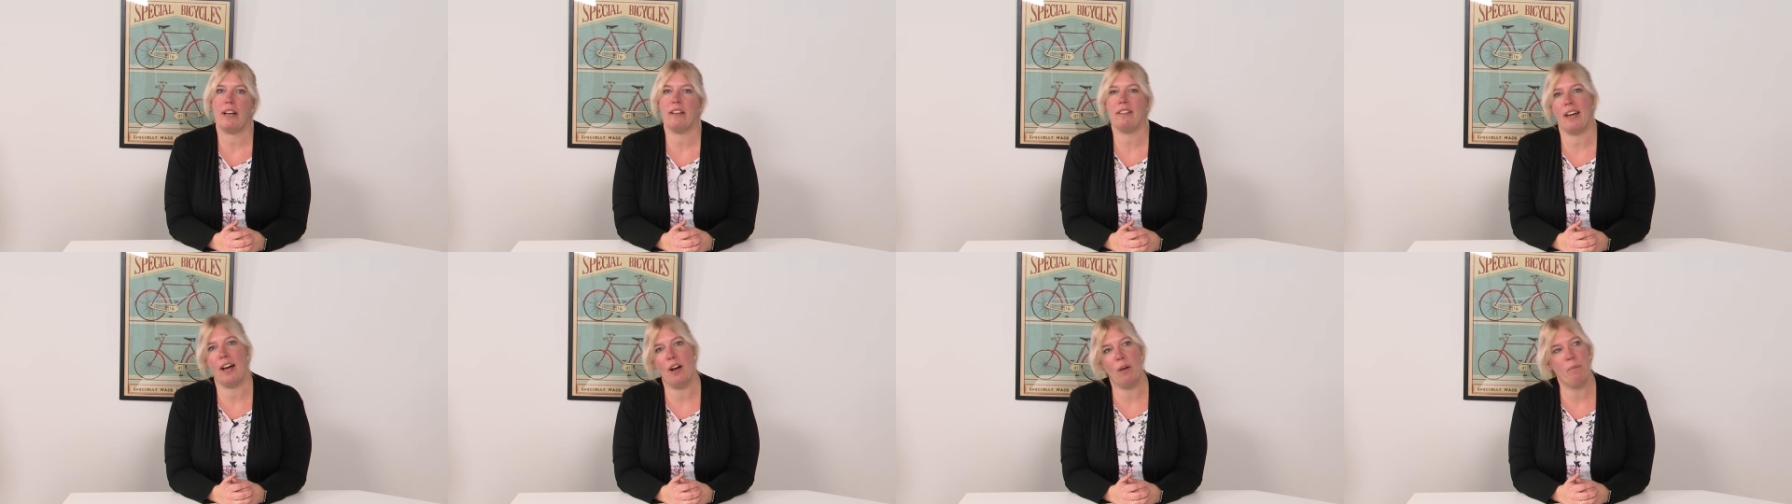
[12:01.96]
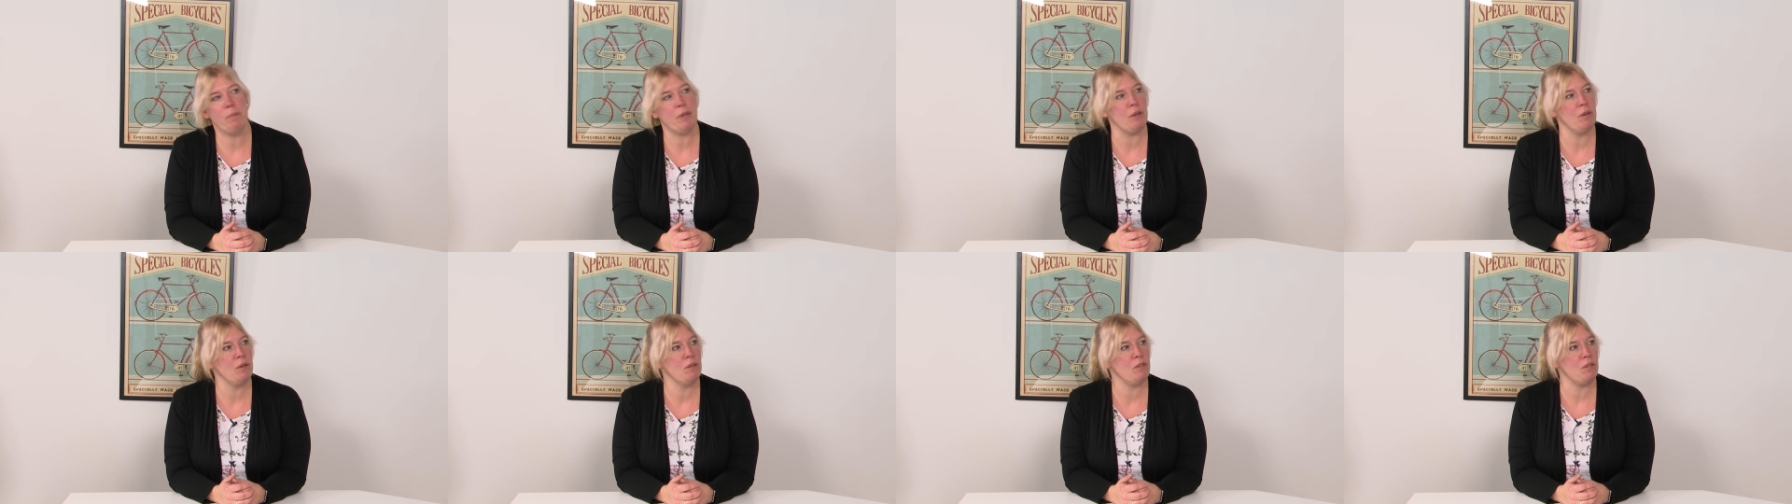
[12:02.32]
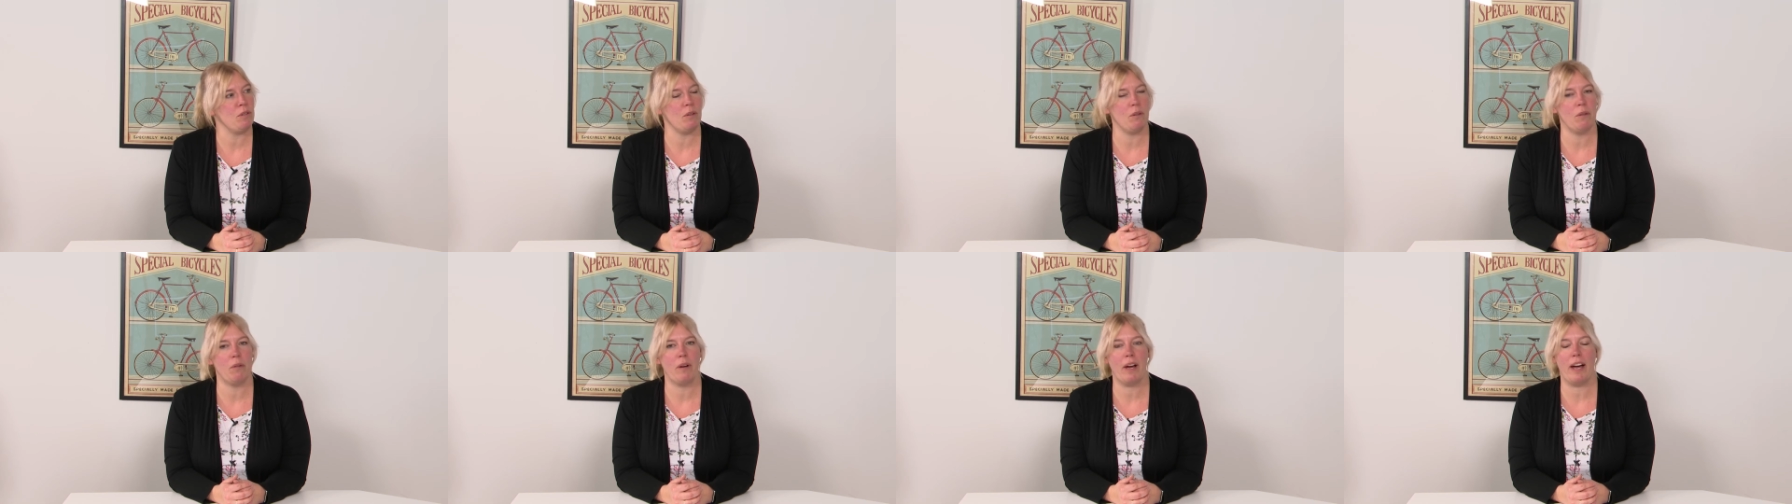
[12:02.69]
to help you
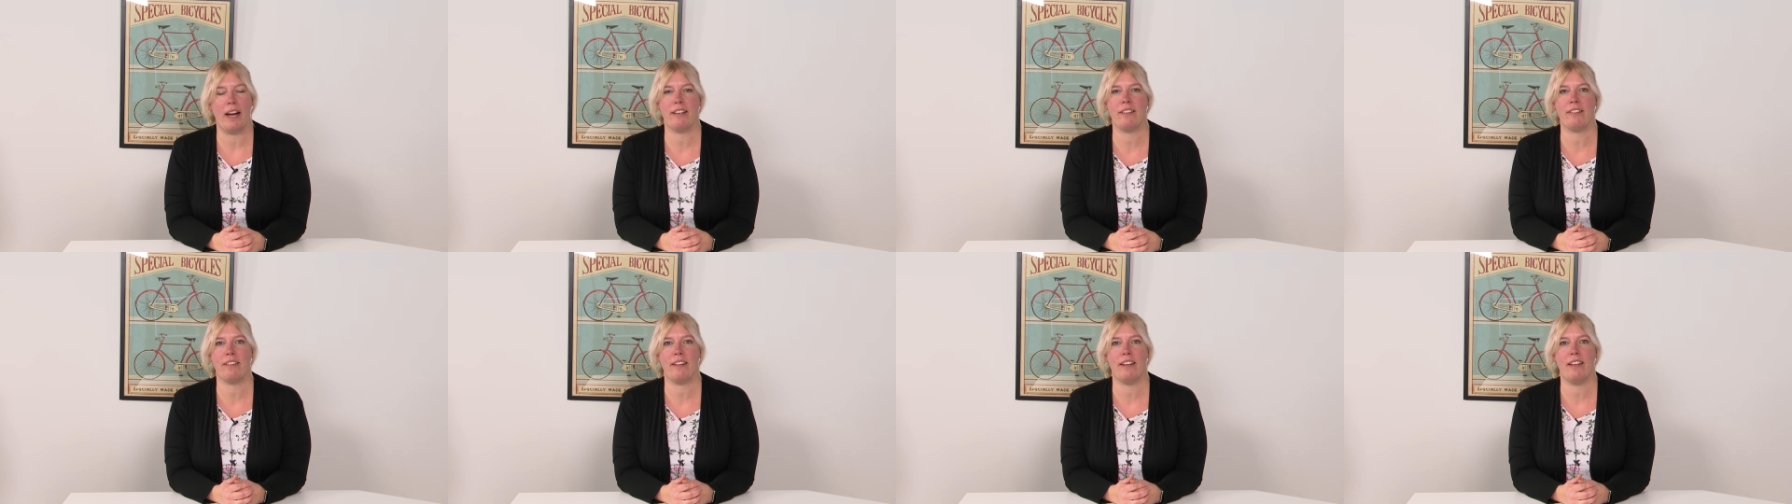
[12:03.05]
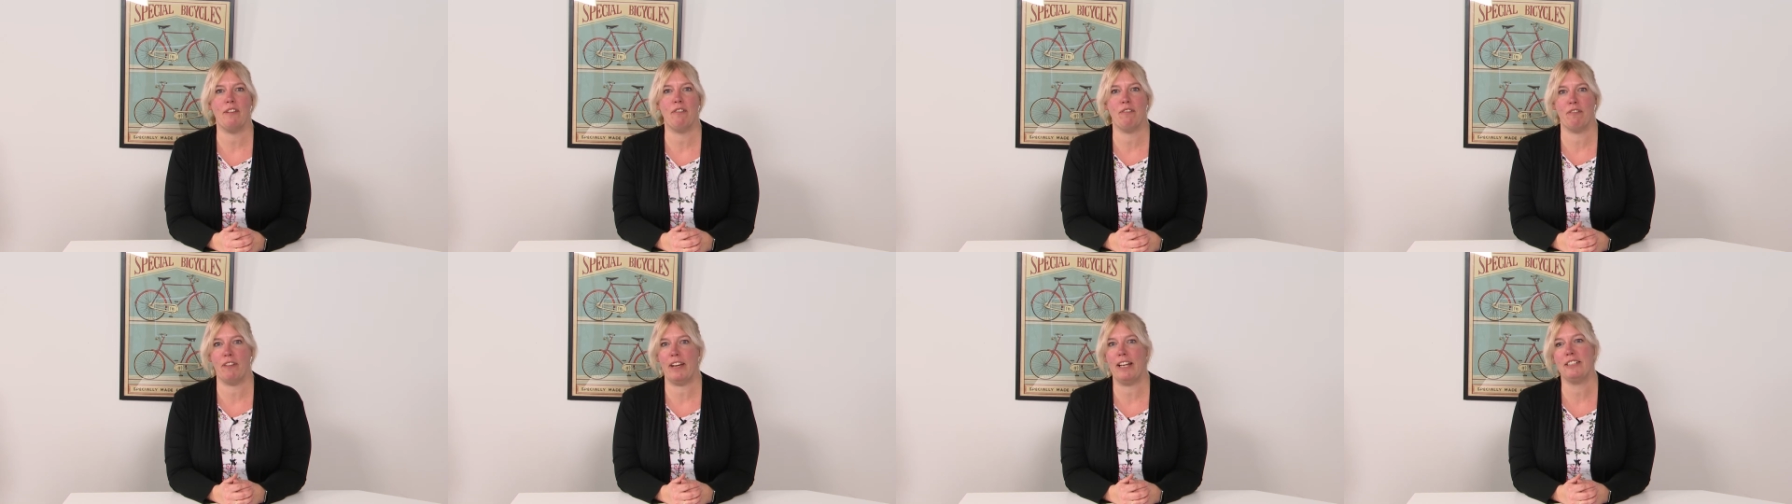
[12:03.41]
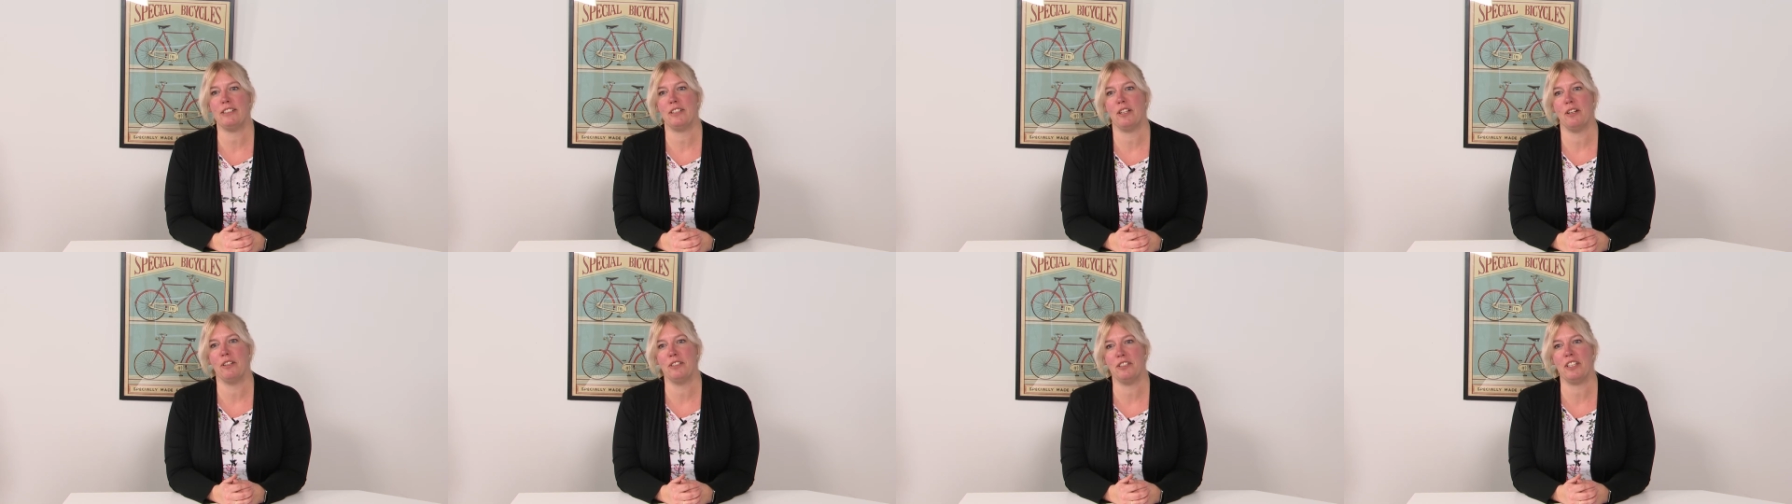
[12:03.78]
to actually
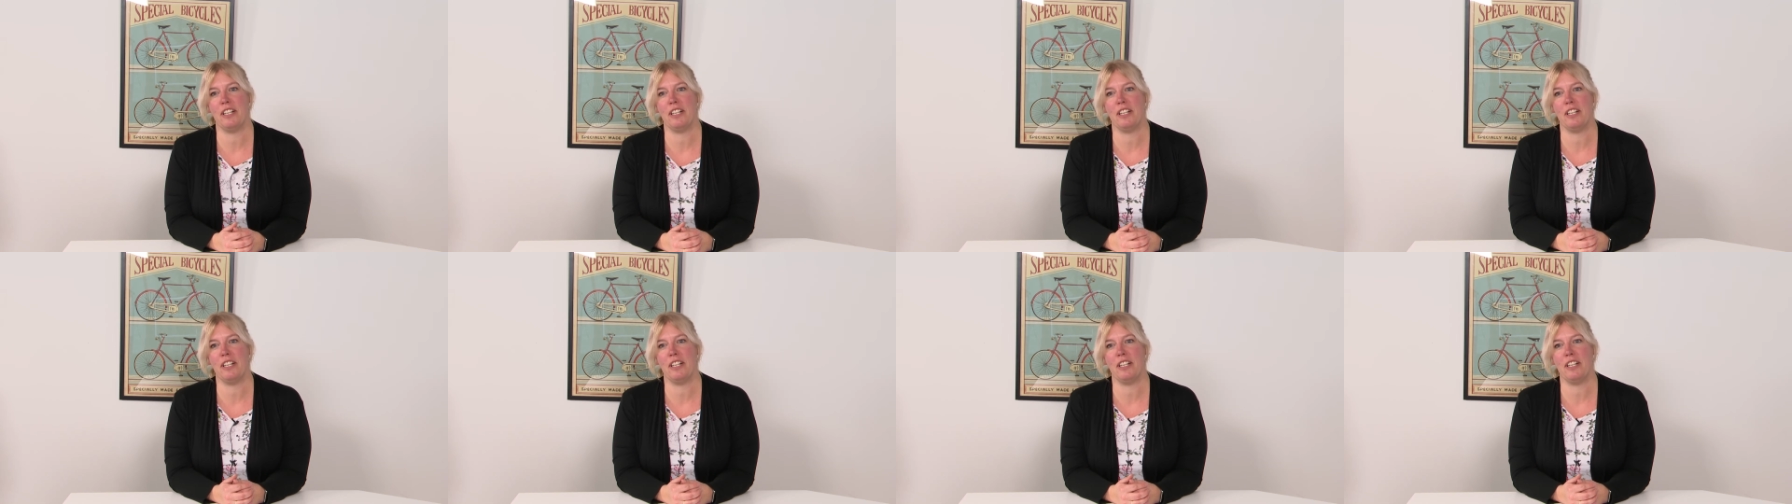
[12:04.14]
face those